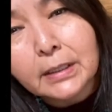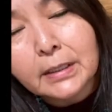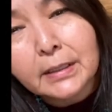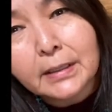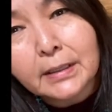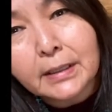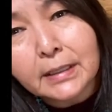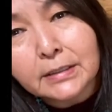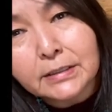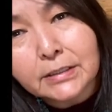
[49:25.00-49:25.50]

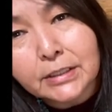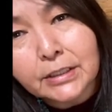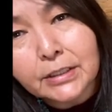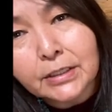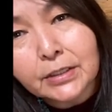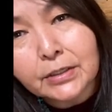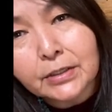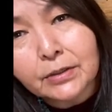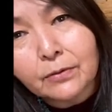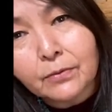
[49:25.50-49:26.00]

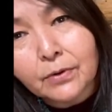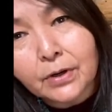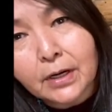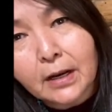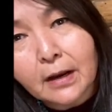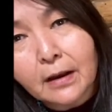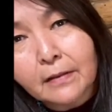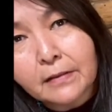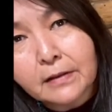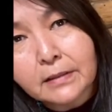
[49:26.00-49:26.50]
continue to work
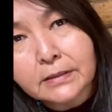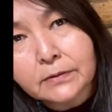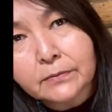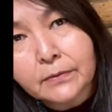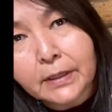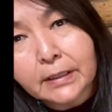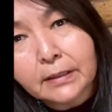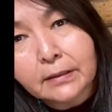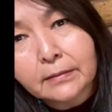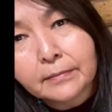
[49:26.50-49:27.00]
on this
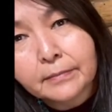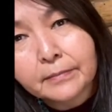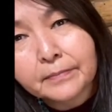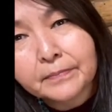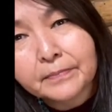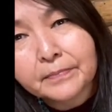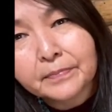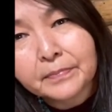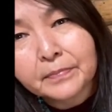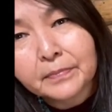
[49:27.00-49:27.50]
one.
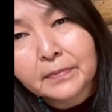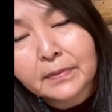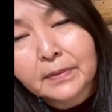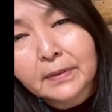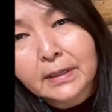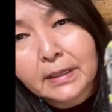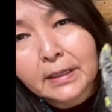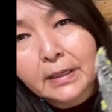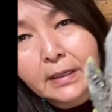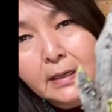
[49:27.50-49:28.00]

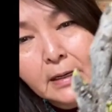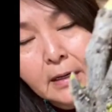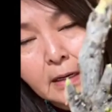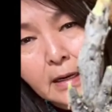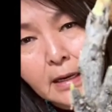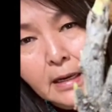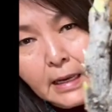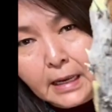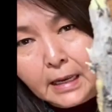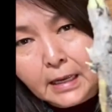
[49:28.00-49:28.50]

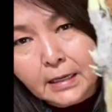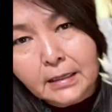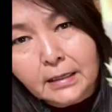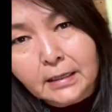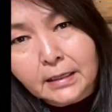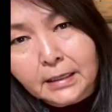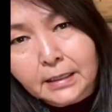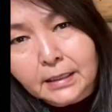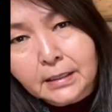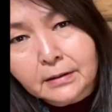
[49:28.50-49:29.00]
And
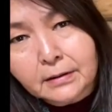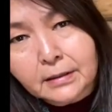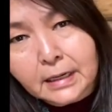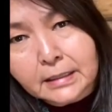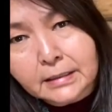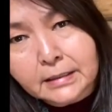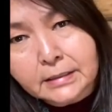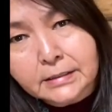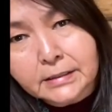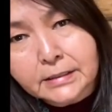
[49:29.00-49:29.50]
here at
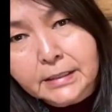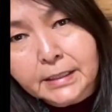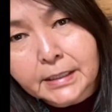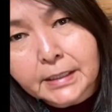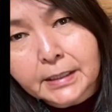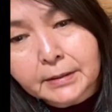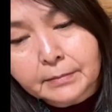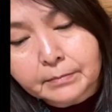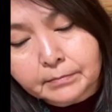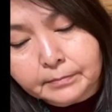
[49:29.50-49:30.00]
the tip,